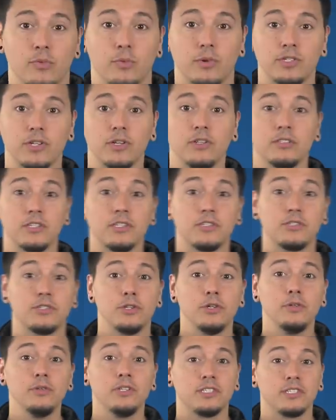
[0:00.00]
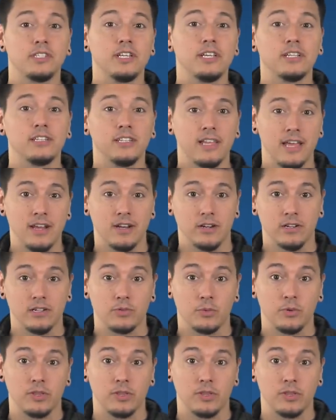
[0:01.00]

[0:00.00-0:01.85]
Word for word: The result is two distinct layers,